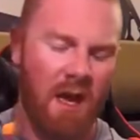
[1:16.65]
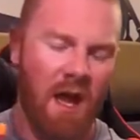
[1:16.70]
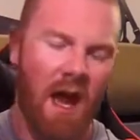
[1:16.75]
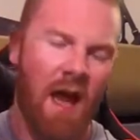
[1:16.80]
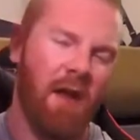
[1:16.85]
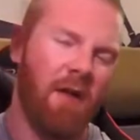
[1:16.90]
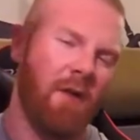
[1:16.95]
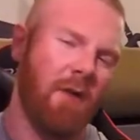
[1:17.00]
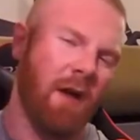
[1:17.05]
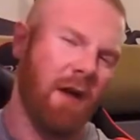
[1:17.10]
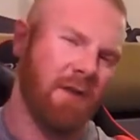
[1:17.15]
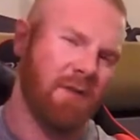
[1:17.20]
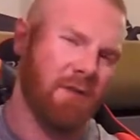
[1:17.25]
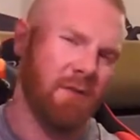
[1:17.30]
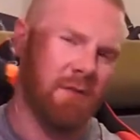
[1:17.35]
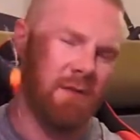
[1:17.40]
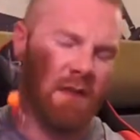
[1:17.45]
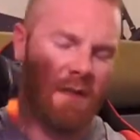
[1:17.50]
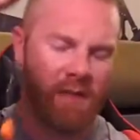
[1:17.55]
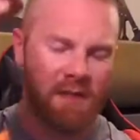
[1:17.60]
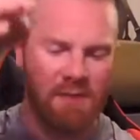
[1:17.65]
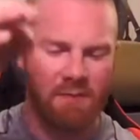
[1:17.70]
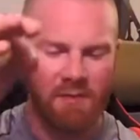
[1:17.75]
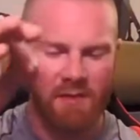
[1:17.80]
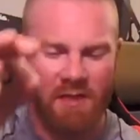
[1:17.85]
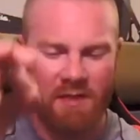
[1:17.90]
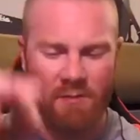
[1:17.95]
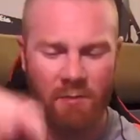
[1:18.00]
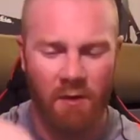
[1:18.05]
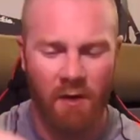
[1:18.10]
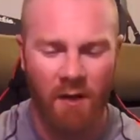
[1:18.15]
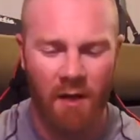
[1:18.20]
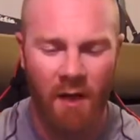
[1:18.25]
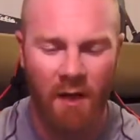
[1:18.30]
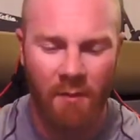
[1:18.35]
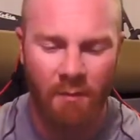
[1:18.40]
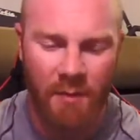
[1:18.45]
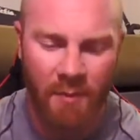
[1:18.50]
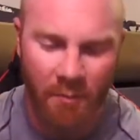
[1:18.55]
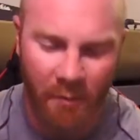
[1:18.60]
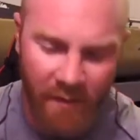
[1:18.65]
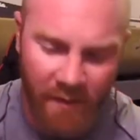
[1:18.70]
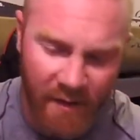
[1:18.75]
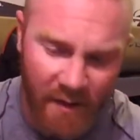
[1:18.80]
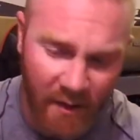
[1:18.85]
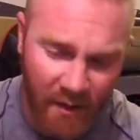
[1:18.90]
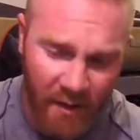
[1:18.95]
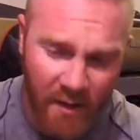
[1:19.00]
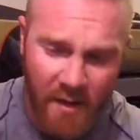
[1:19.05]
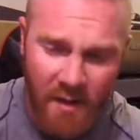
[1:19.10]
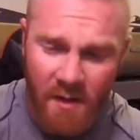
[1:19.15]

I don't know how true that is, but that's what a lot of people think.